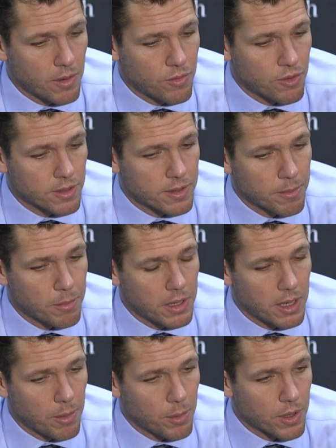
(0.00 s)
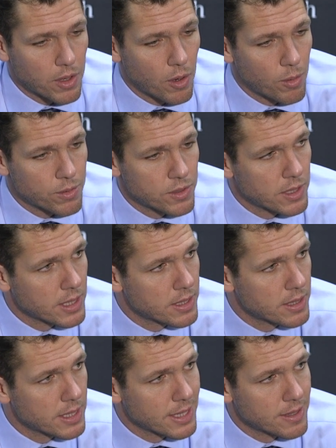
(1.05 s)
Just to be able to go
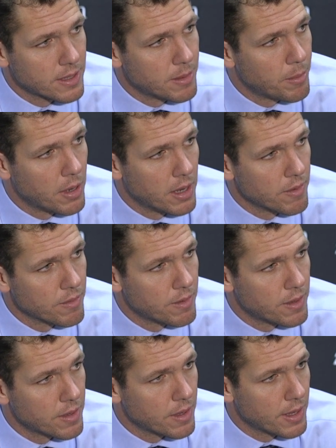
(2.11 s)
6'6" and above.